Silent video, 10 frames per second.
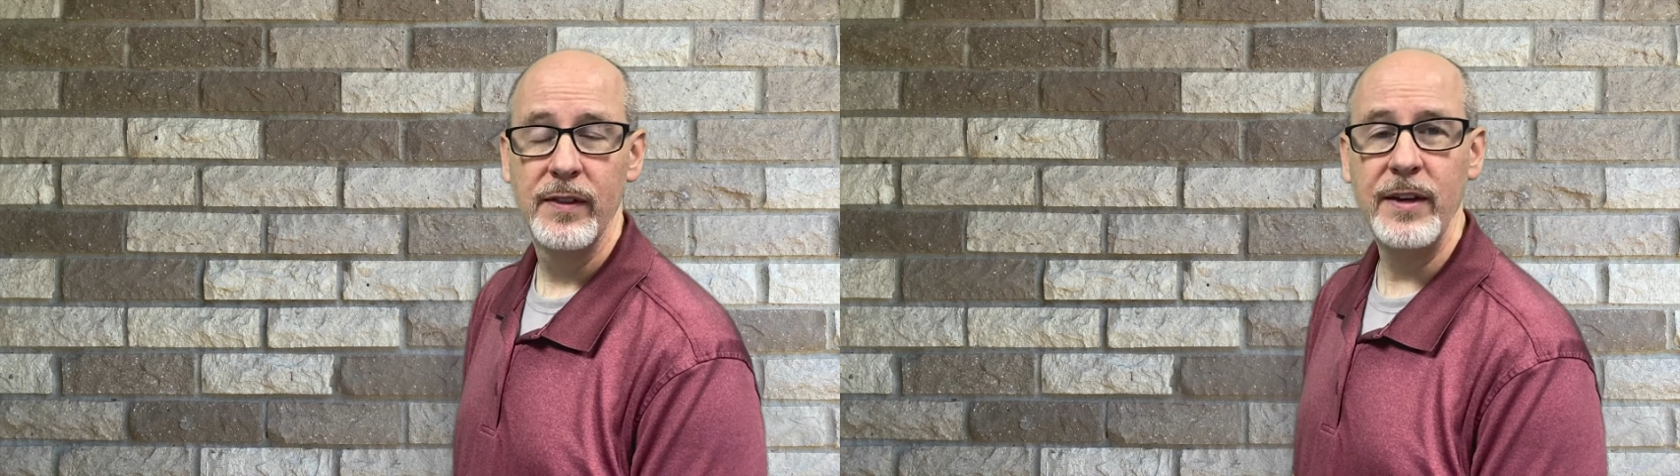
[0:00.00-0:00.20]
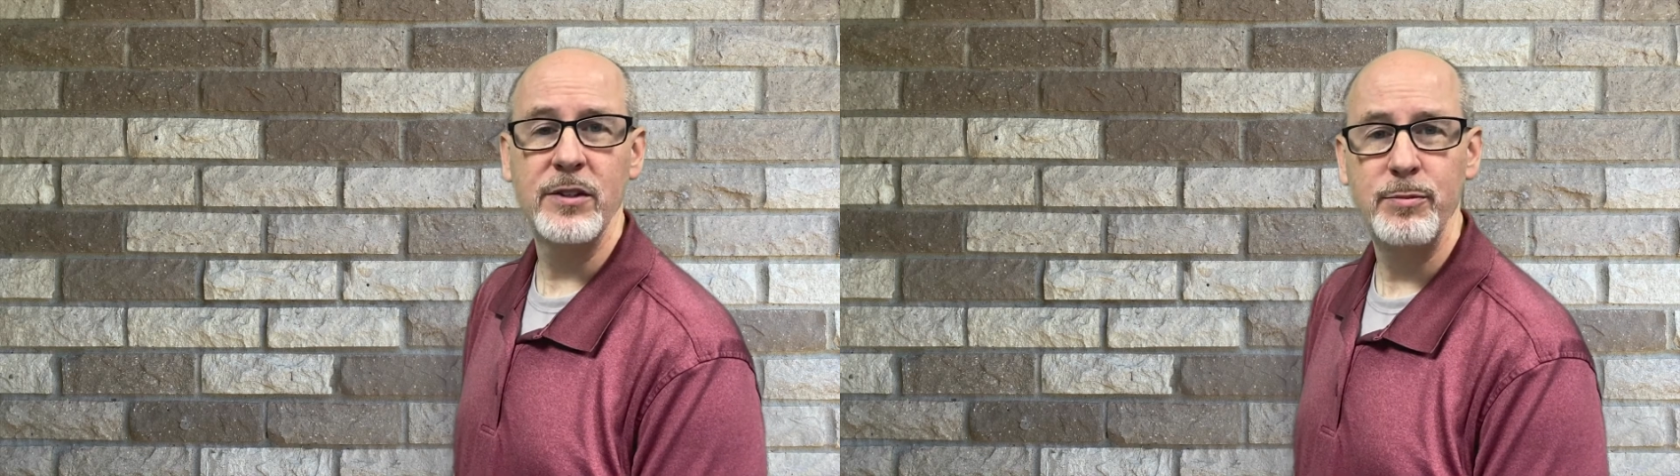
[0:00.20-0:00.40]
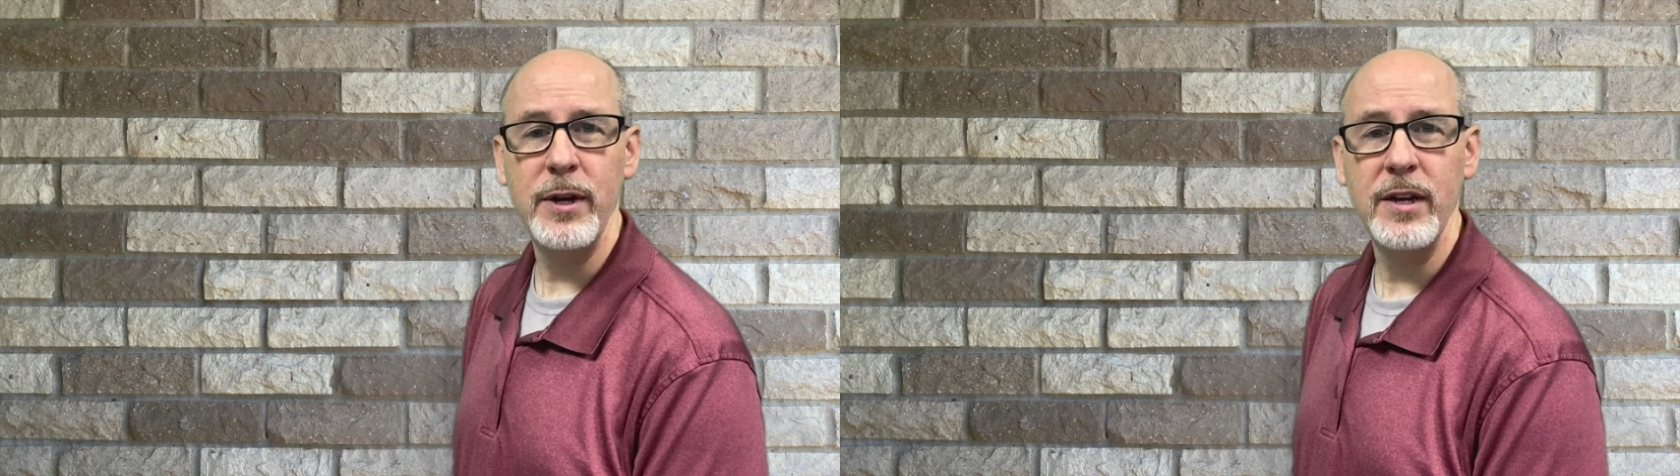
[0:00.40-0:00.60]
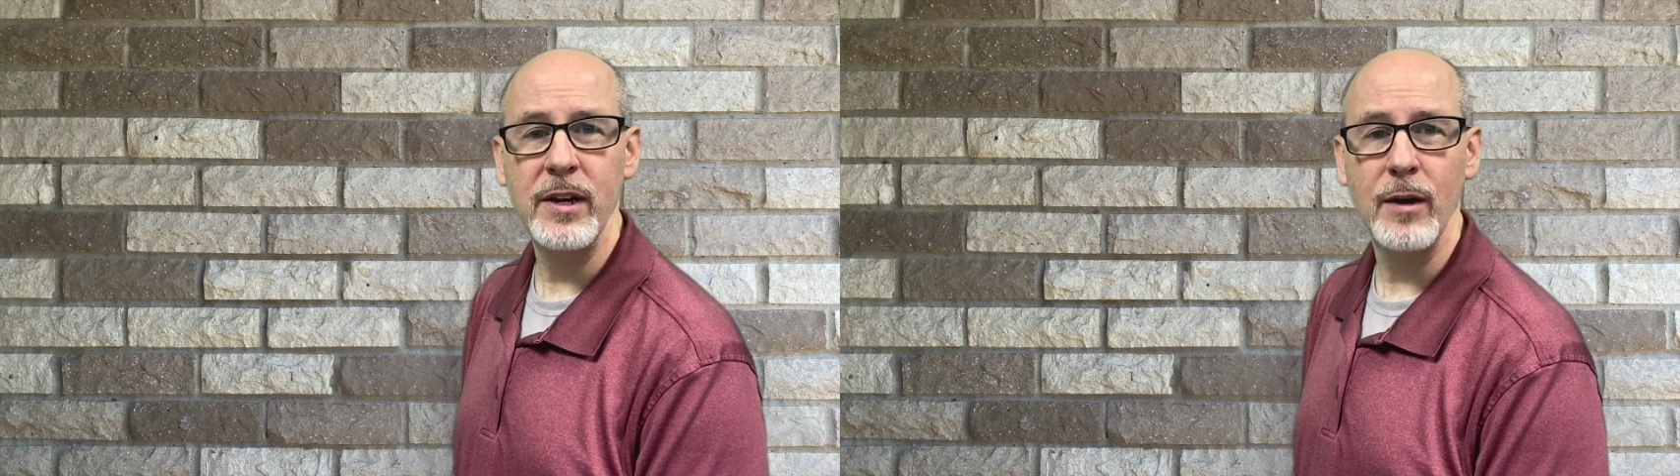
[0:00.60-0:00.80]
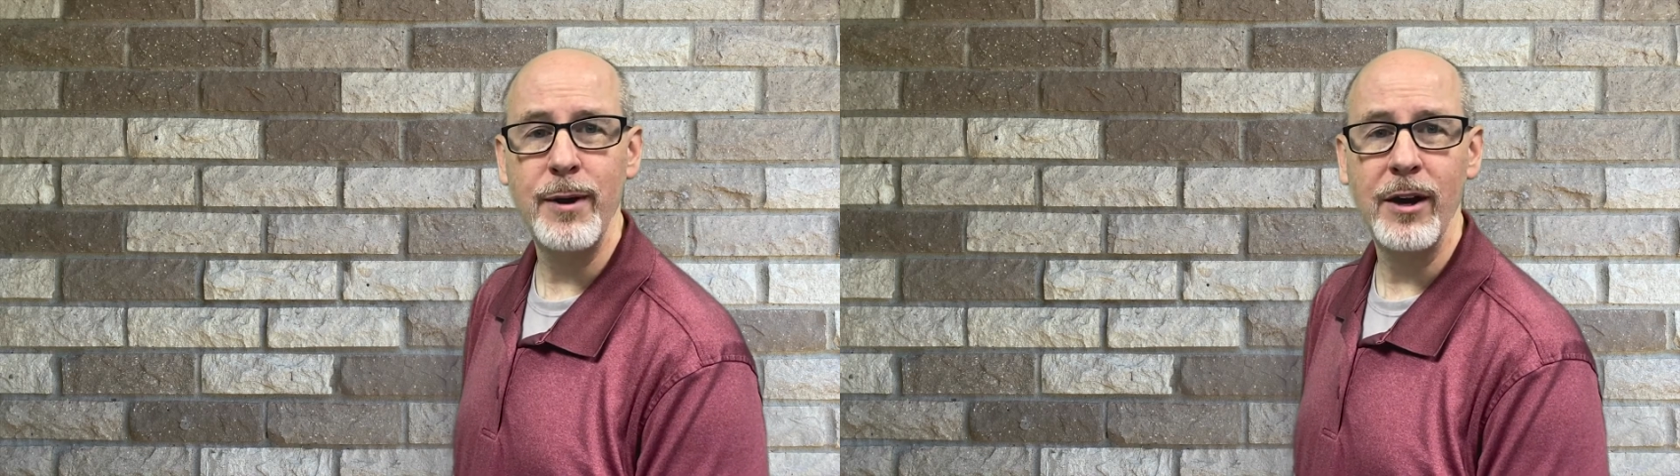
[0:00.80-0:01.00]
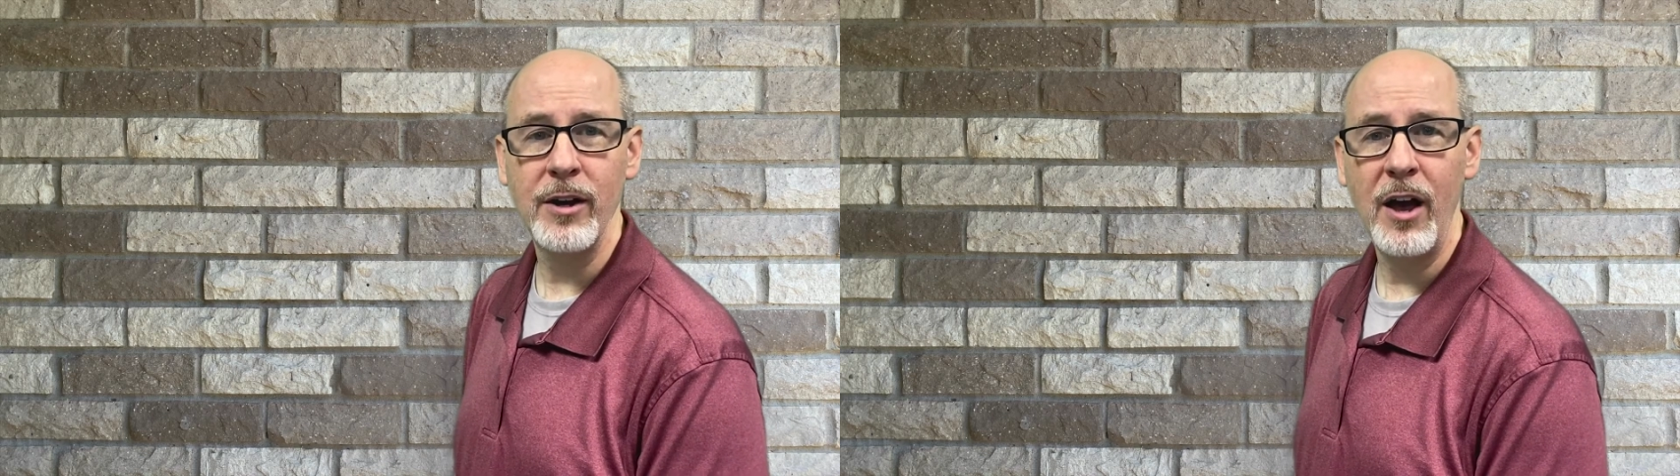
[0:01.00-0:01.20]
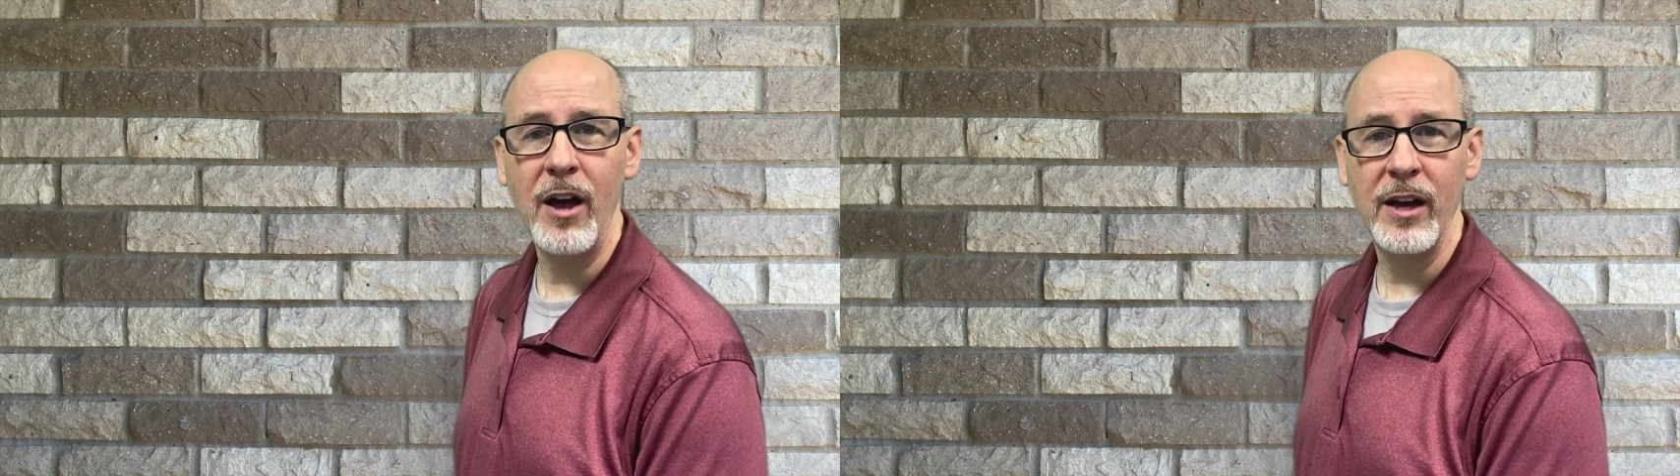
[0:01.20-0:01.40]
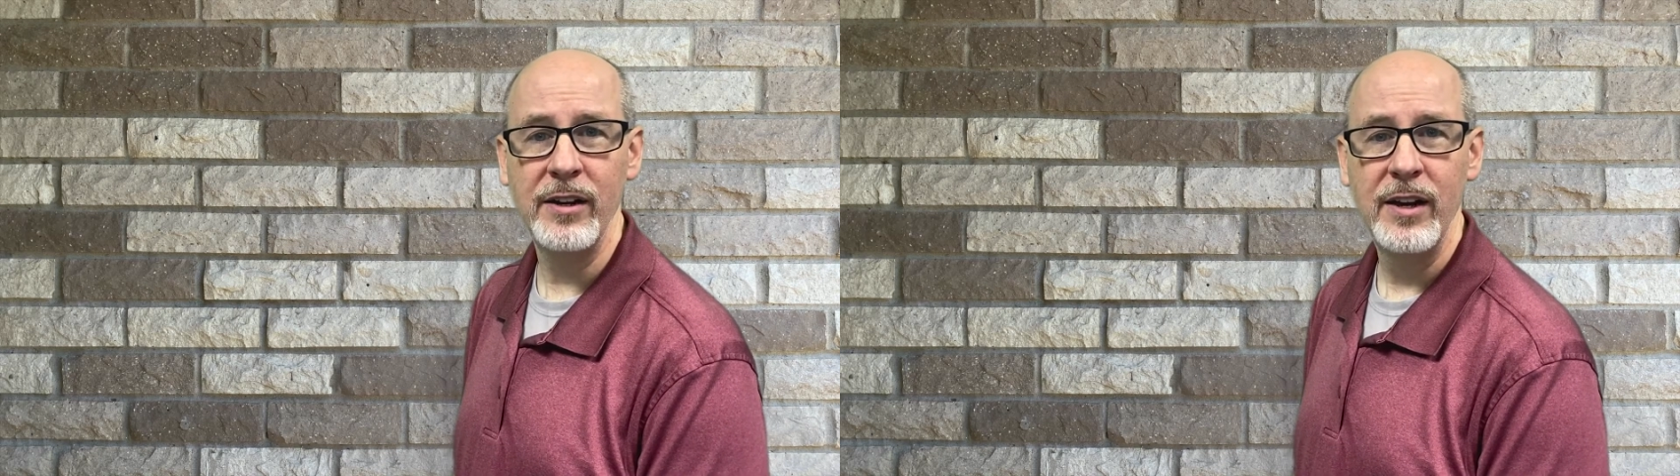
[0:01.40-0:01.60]
speak about
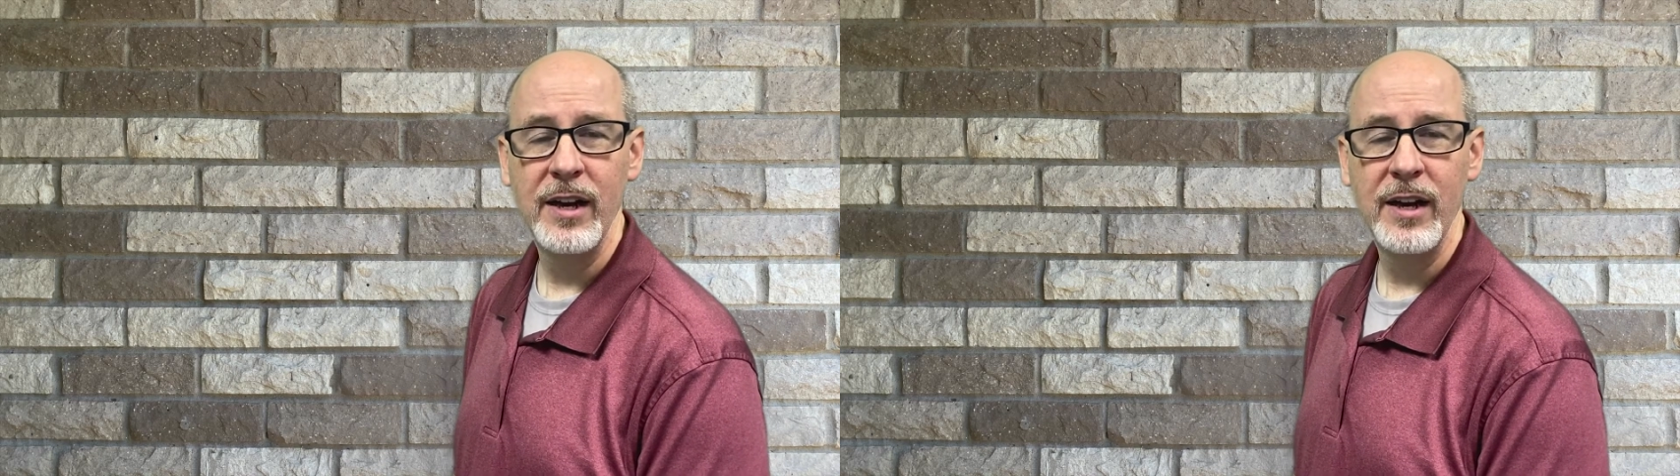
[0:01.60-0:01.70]
God